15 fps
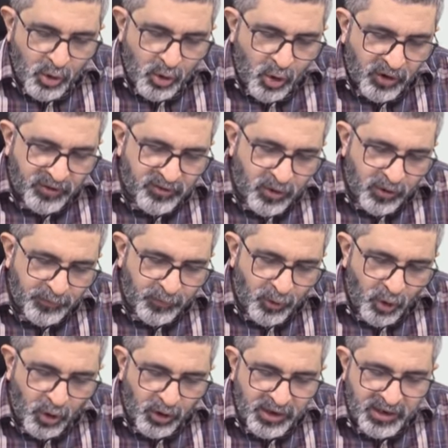Cost of
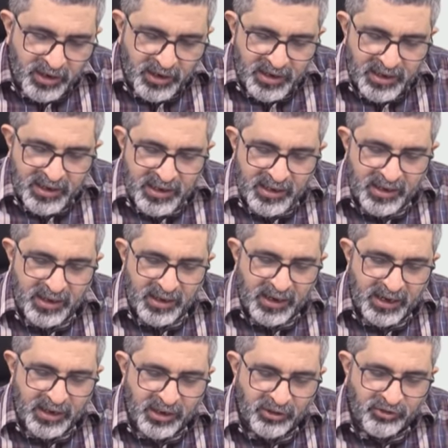ordinarily
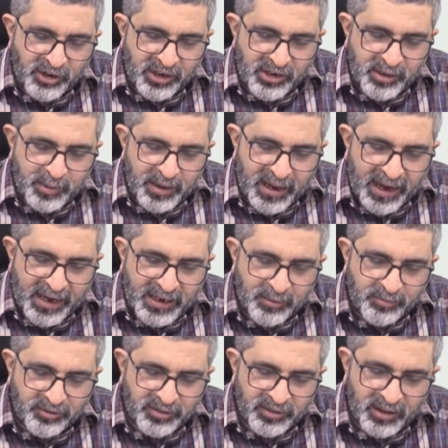interchangeable
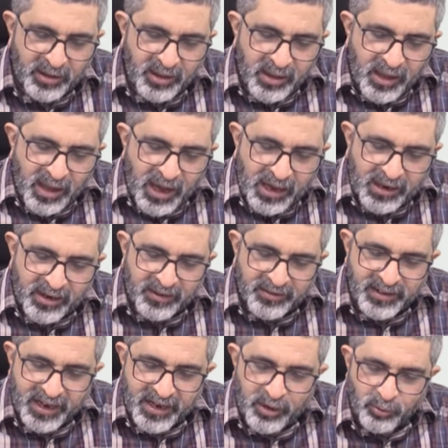items are
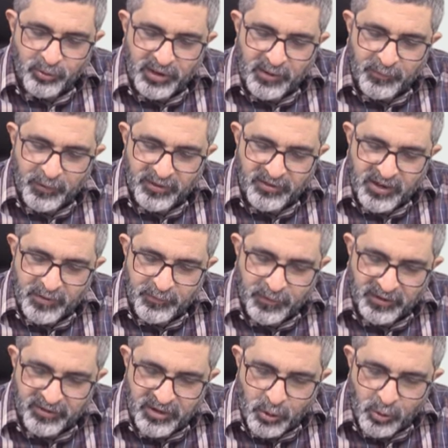assigned using first in
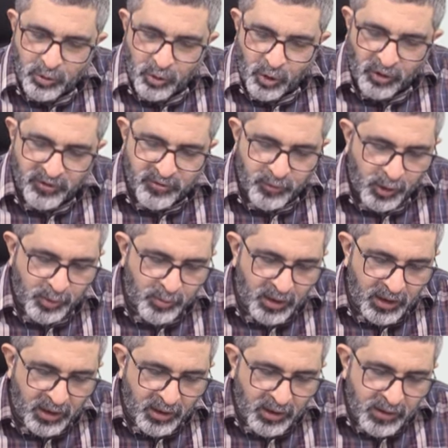first out cost
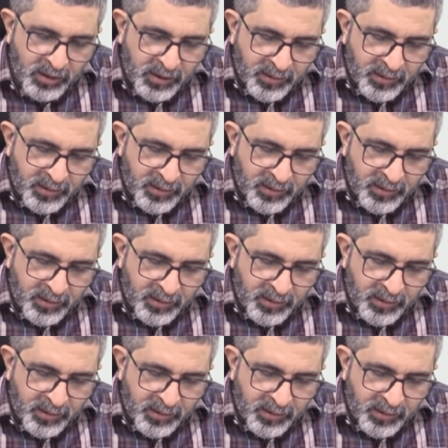formula.